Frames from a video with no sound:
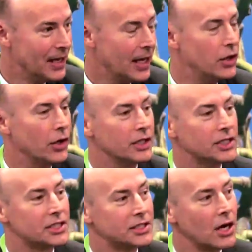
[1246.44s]
and they're going to
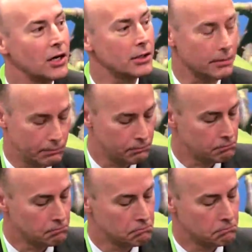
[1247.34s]
start
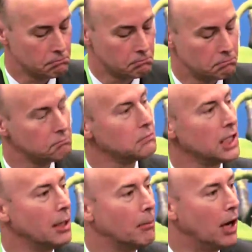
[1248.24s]

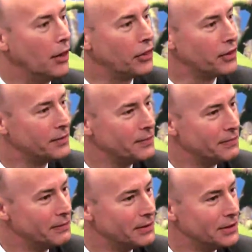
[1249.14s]
in a month,
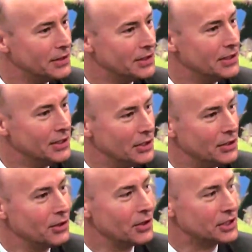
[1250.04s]

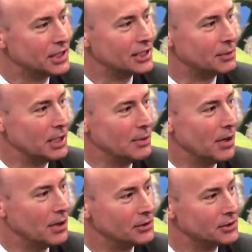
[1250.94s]
you're going to send some
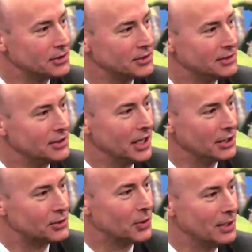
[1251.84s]
emails in the
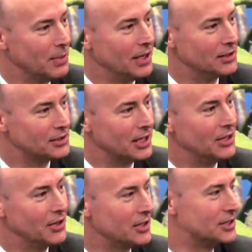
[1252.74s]
next 20 minutes, and
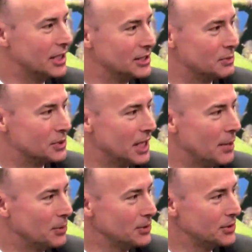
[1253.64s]
you're going to send some
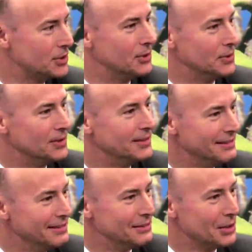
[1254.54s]
samples to
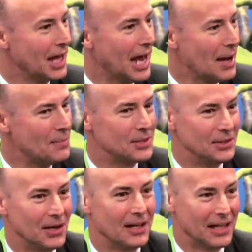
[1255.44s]
labs,
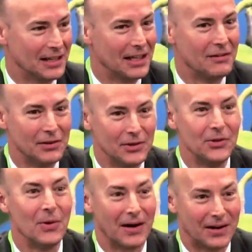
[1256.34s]
and you're at that level,
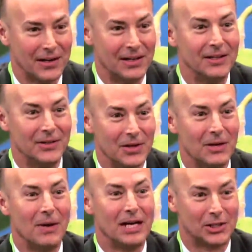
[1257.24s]
you're going to
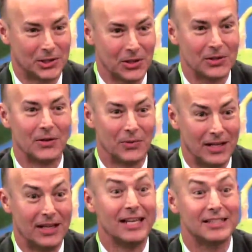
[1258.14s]
make sure that
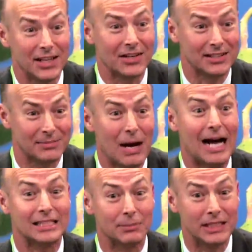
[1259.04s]
when they start
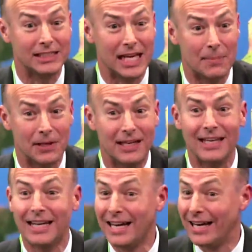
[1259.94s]
possibly sampling,